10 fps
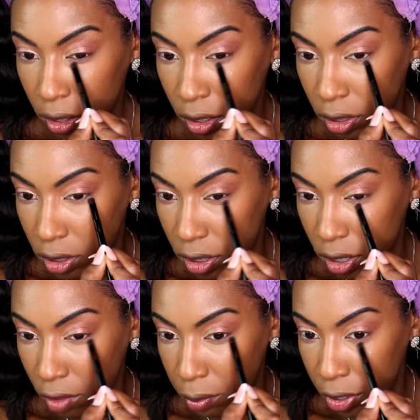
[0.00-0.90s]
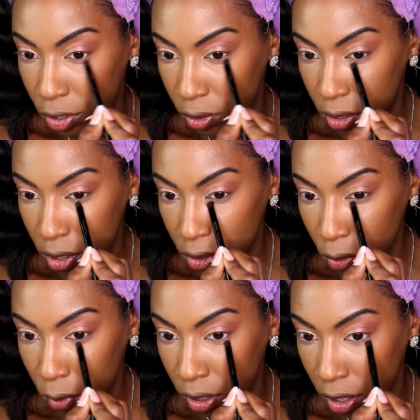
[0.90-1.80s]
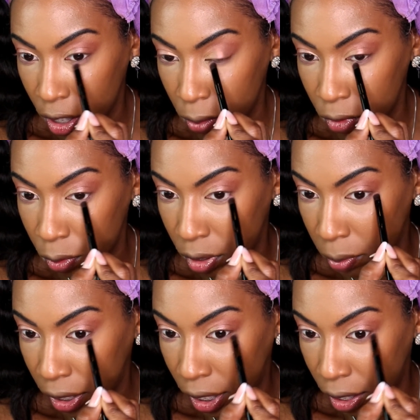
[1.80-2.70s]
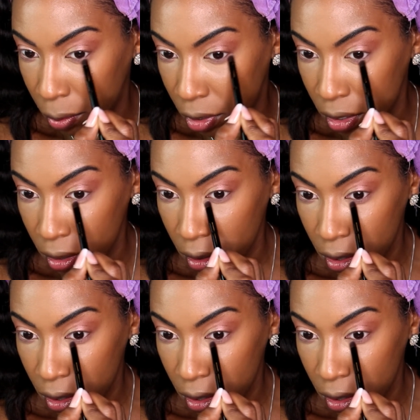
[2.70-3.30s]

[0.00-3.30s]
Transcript: The lens that I've been using is the one that comes with my camera.